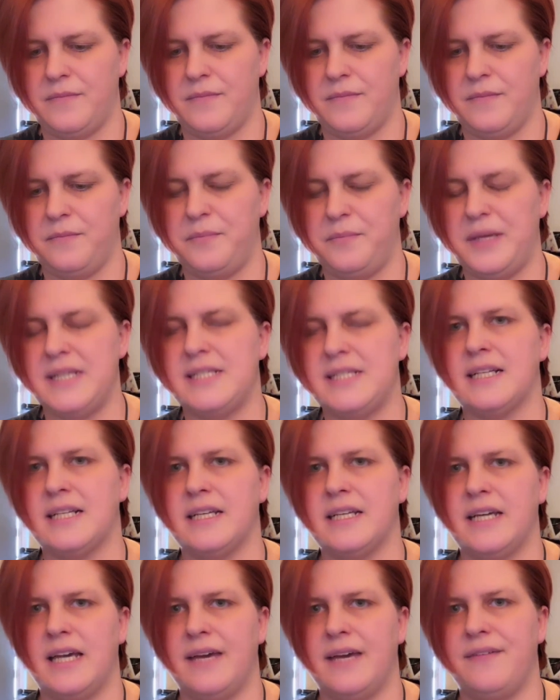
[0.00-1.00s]

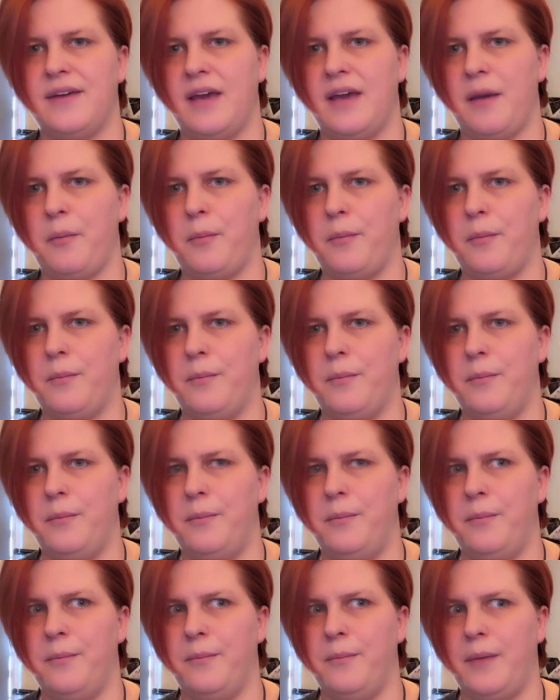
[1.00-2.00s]
basically giving
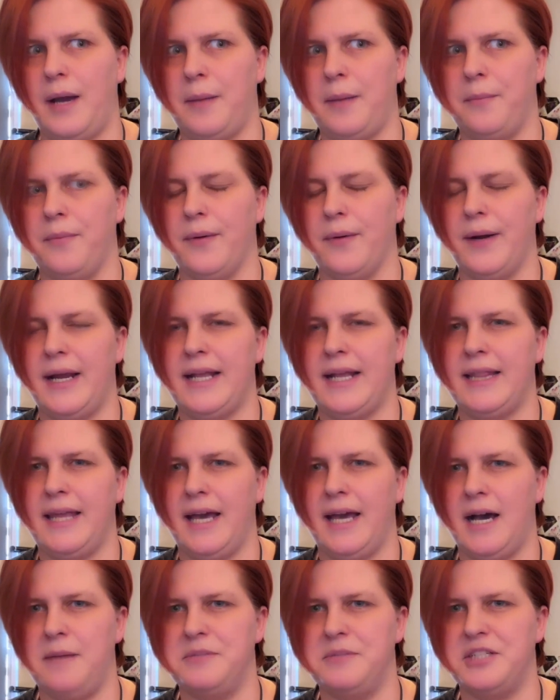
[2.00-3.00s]
my brain the
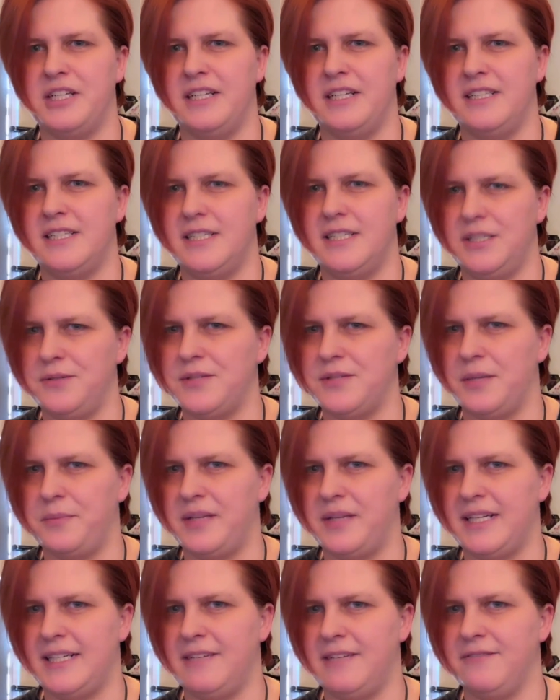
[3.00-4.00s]
option to do
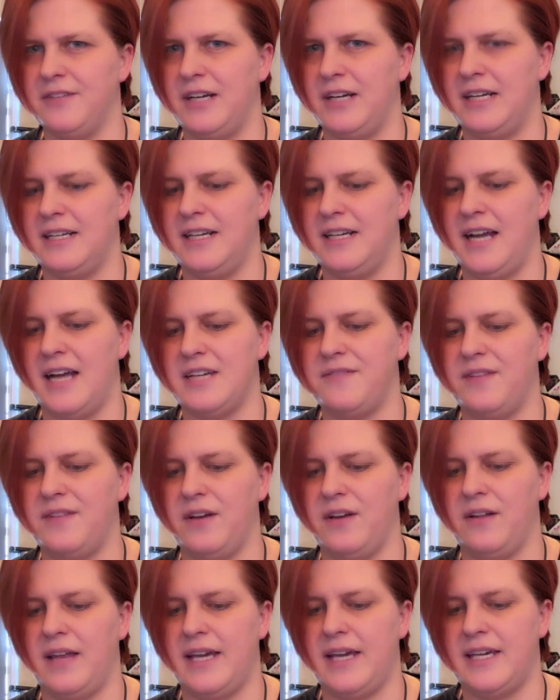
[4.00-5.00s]
something different, not to
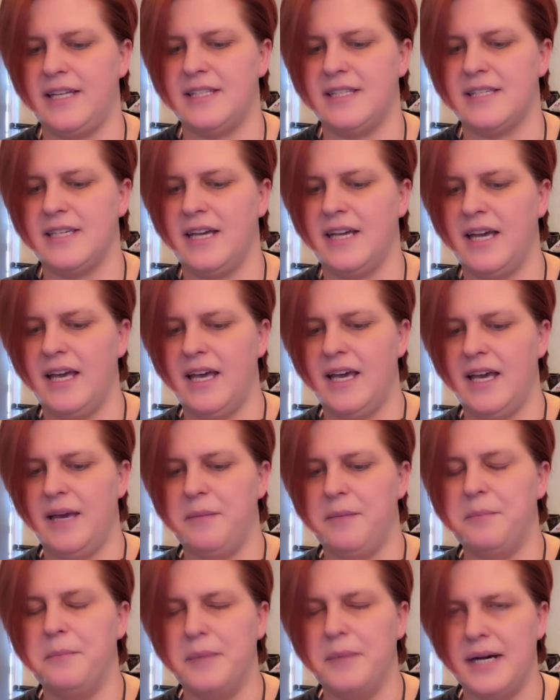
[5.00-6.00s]
feel like it's
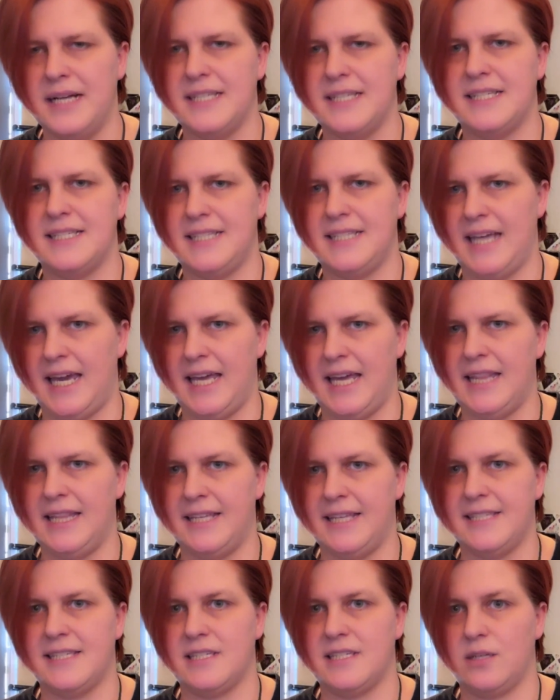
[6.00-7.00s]
must stay in
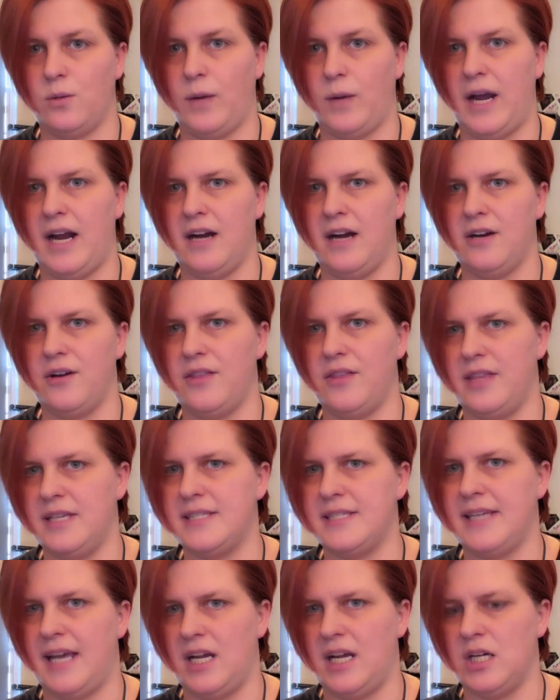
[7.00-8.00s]
this square or
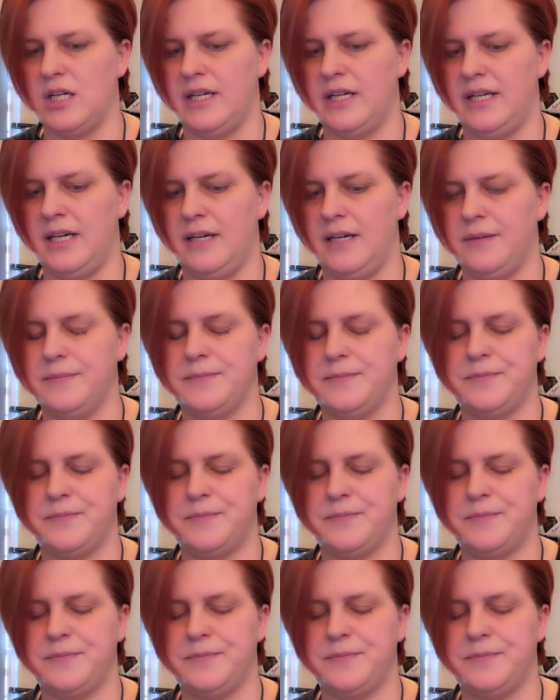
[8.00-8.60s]
this area.